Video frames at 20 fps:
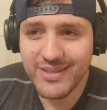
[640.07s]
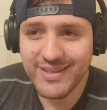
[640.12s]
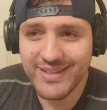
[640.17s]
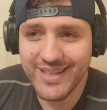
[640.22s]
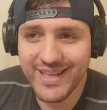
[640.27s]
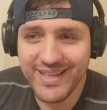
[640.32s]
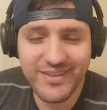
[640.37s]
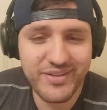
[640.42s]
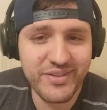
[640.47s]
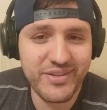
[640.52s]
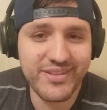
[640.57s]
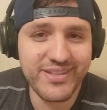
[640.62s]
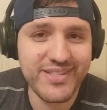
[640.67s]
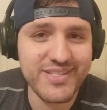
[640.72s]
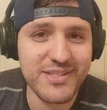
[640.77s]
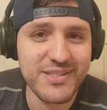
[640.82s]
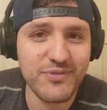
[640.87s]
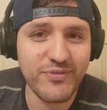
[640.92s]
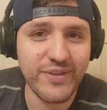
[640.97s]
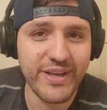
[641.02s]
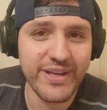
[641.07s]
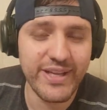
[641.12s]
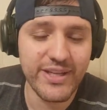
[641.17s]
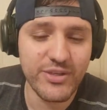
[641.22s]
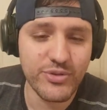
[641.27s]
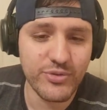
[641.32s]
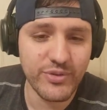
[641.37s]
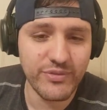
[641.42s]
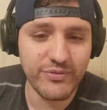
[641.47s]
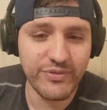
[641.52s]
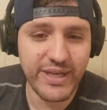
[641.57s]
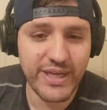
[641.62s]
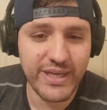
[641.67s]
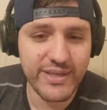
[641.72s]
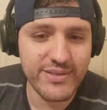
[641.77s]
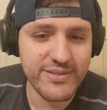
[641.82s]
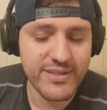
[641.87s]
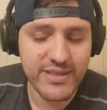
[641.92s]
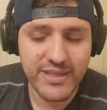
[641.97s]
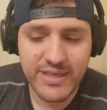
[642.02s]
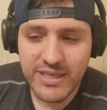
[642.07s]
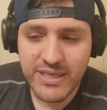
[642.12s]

neither this is financial advice.